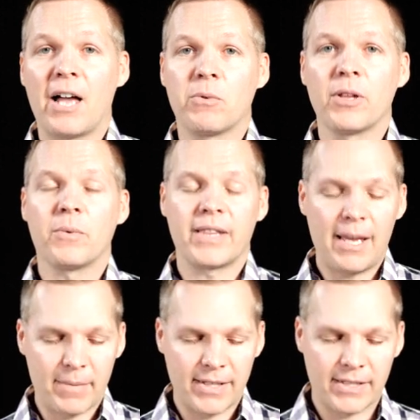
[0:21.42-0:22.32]
And really what
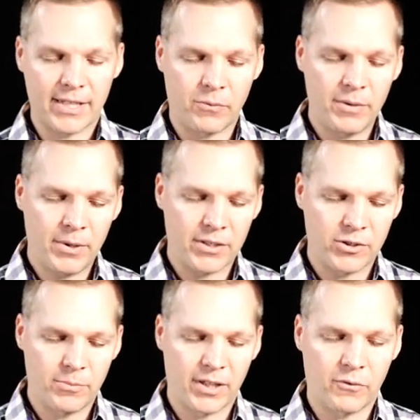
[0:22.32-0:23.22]
that means is that we've been
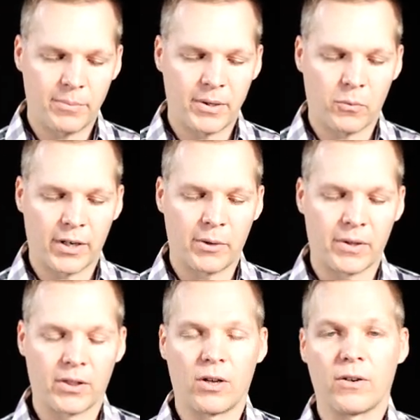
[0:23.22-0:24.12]
assuming that we've been working
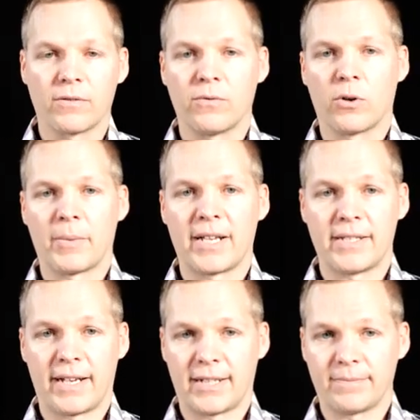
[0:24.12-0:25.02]
with long format
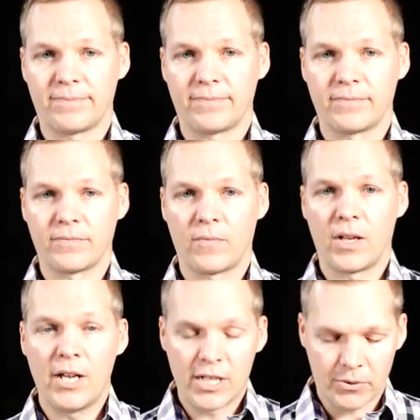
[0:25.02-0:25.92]
data.
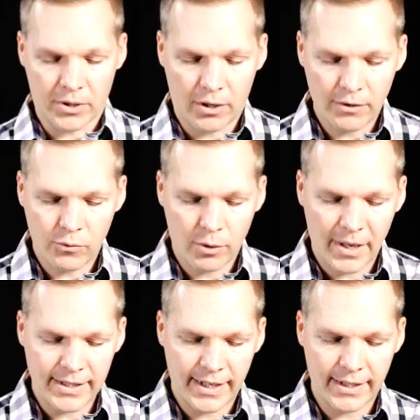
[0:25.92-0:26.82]
So with long
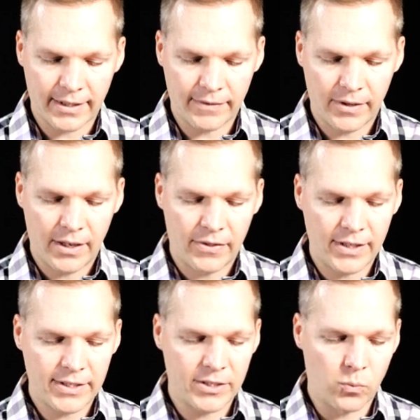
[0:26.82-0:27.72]
format data,
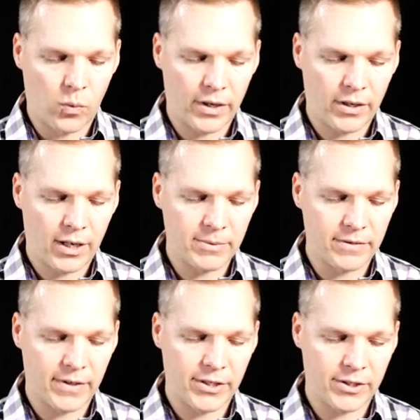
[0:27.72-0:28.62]
this is one
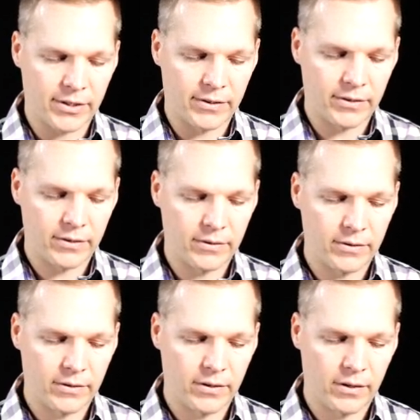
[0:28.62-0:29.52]
observation
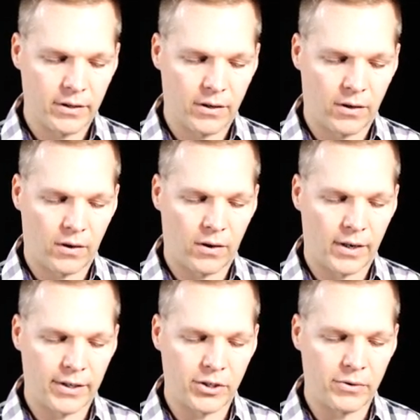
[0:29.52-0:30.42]

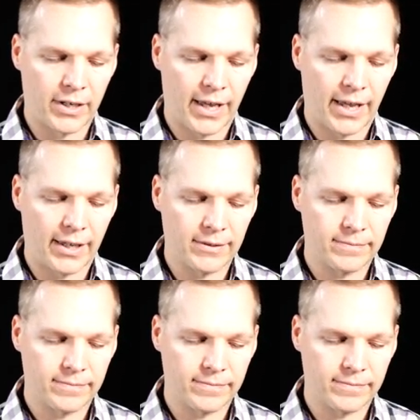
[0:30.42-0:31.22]
on unit A.